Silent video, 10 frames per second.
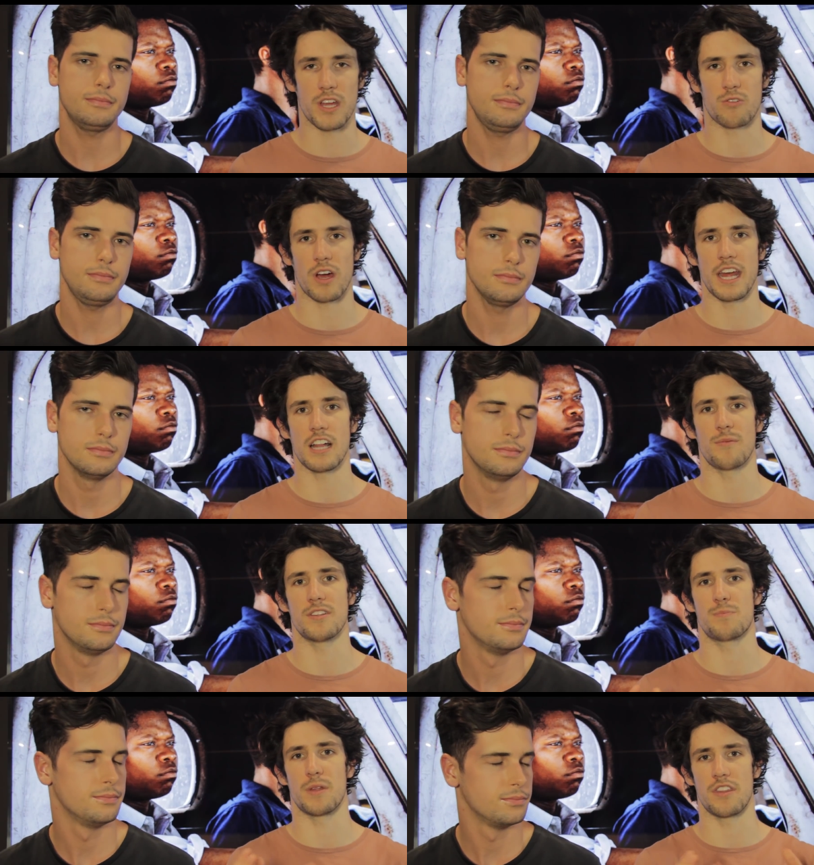Speaker 1: many great
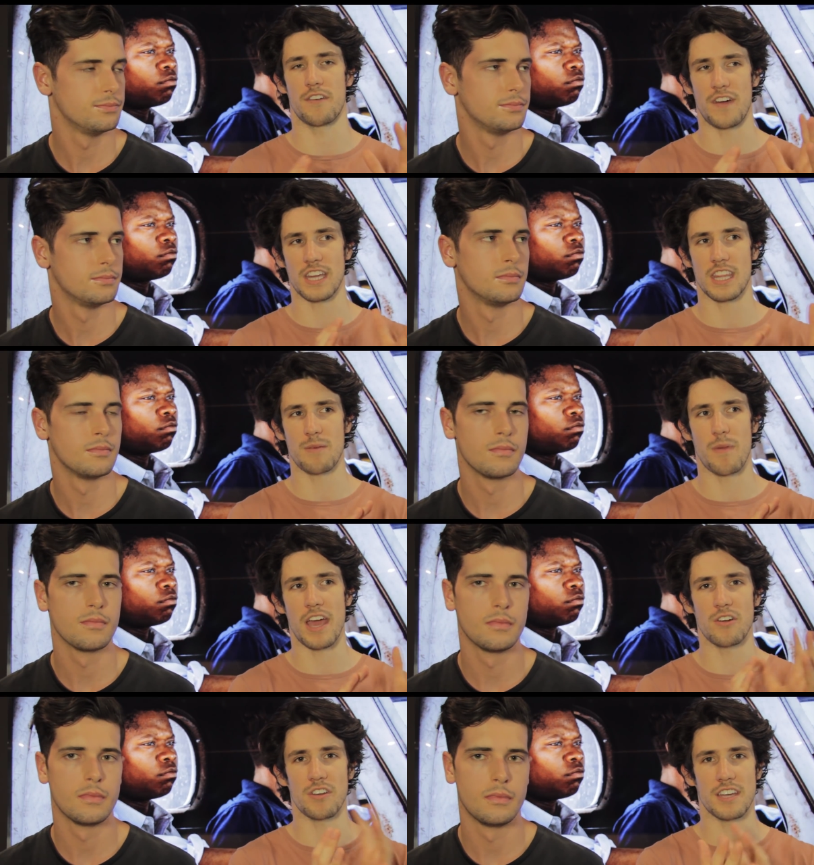elements, but the fact they
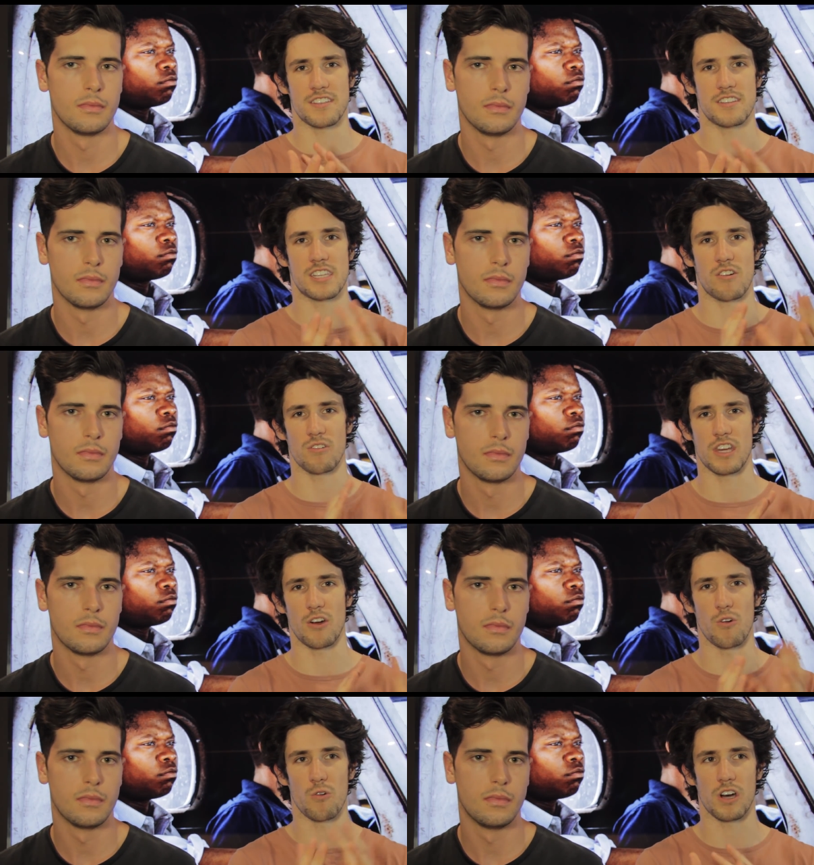may not necessarily
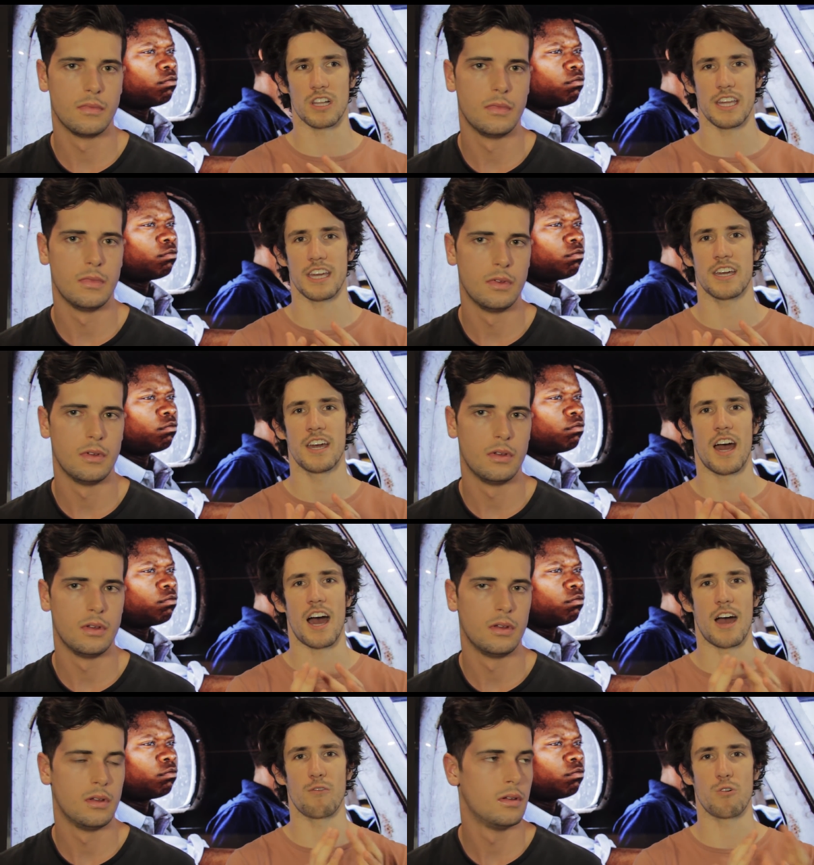all click
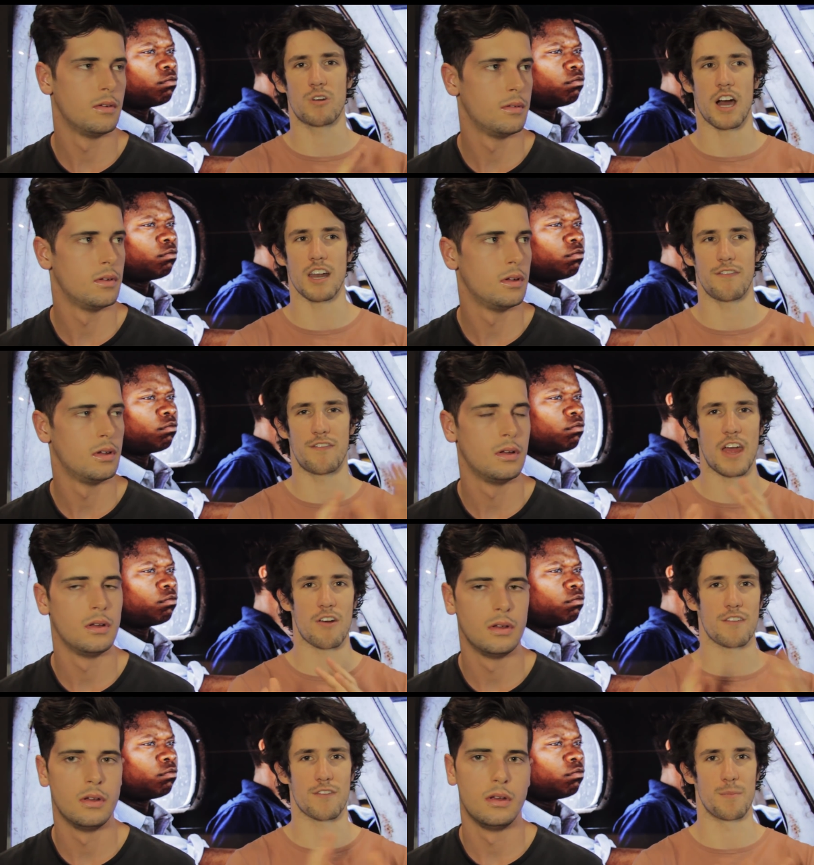uh, will kind of
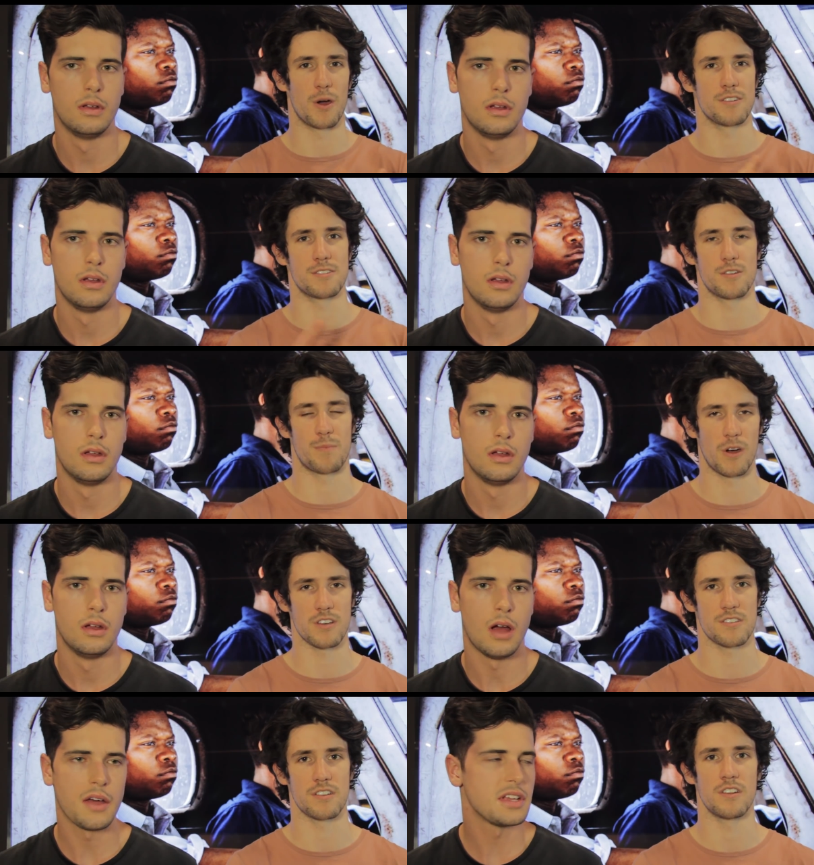vary from person to
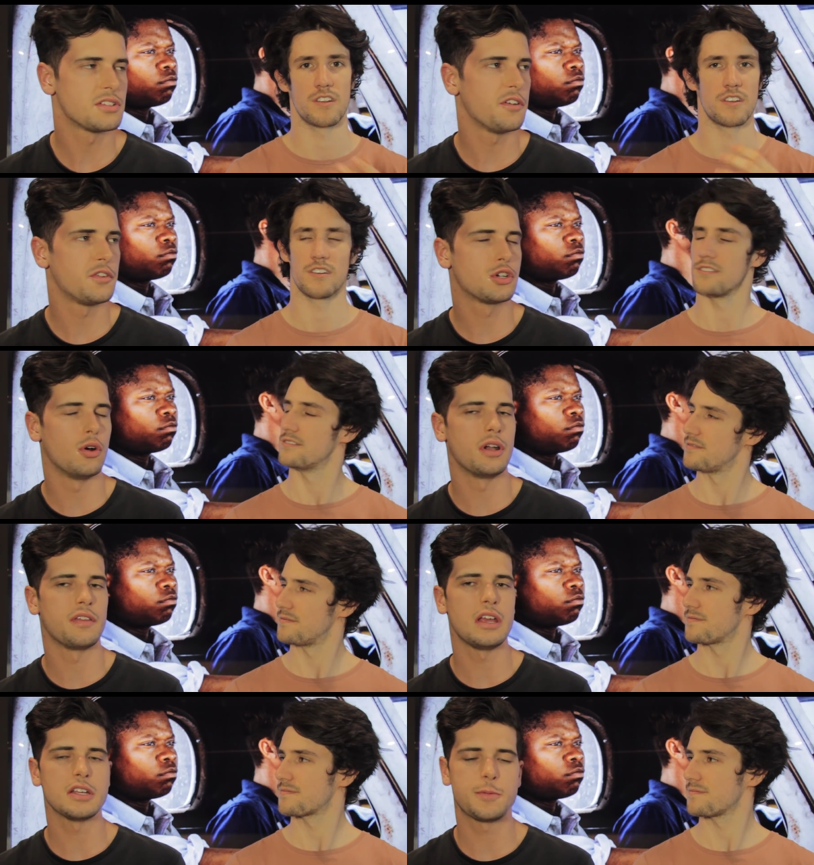person. I
Speaker 2: think so for sure, and I
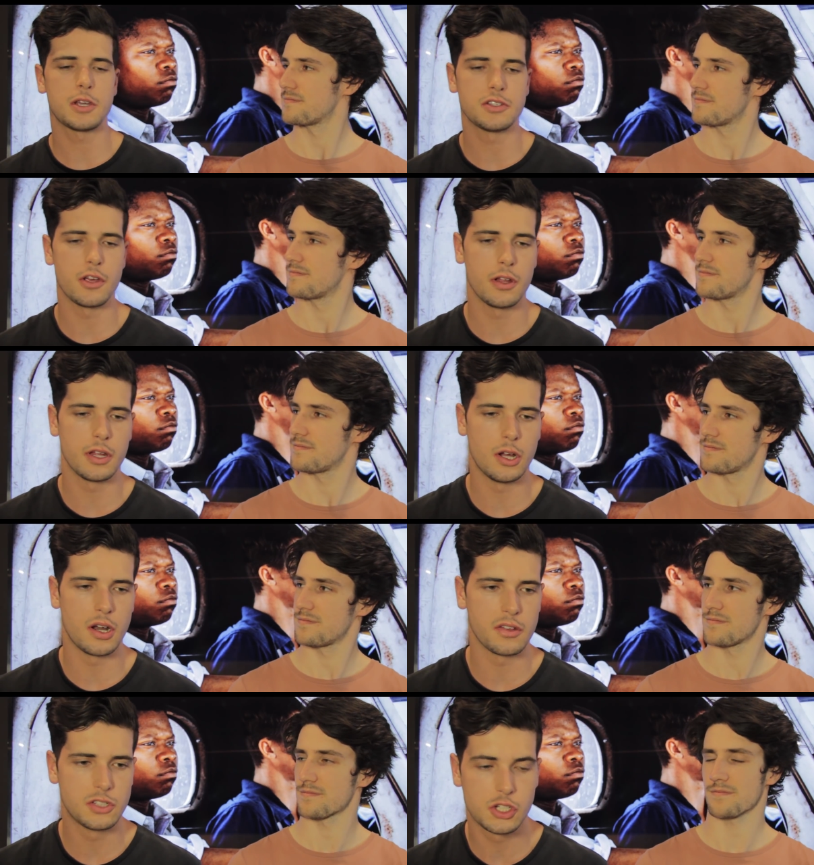think it's because early on
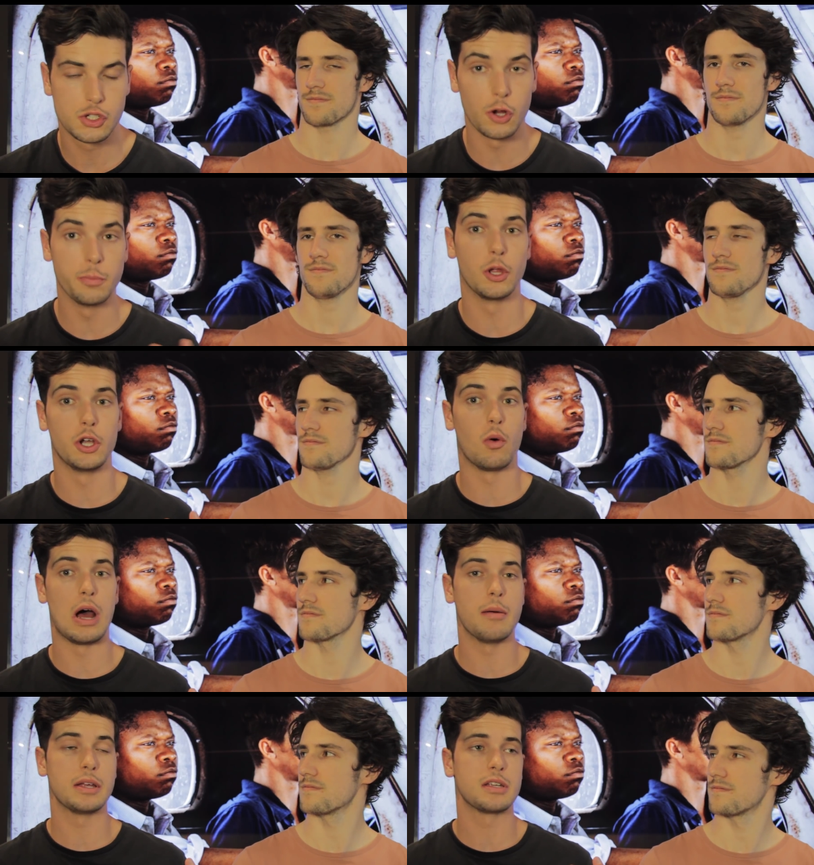I was just so blown
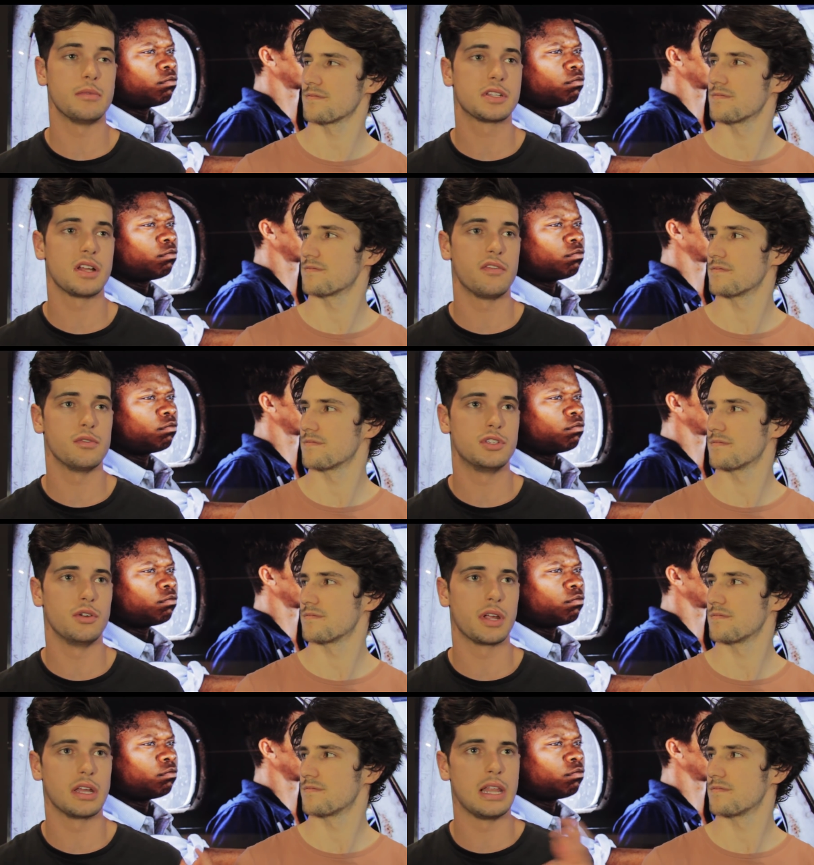away by some of the stuff it was
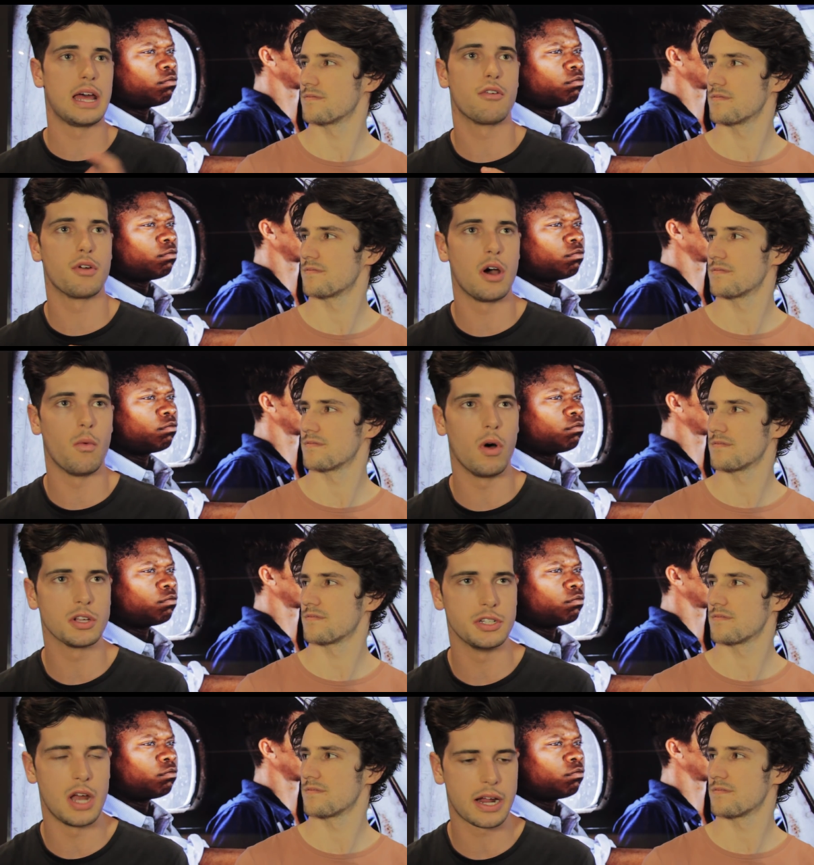doing, and later on I
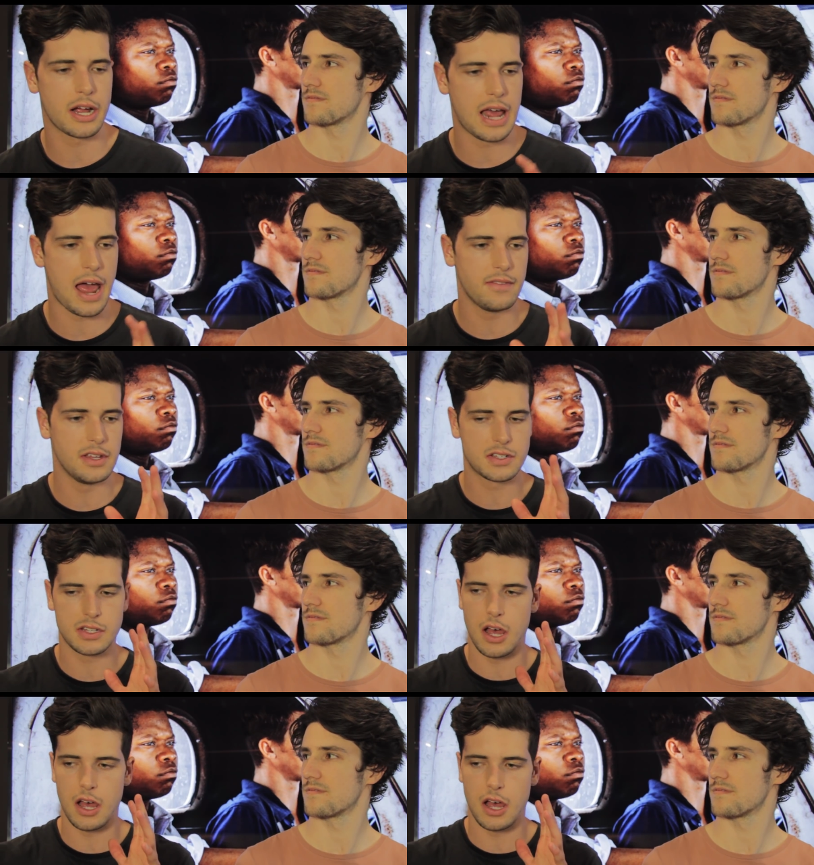wasn't. I kind of had this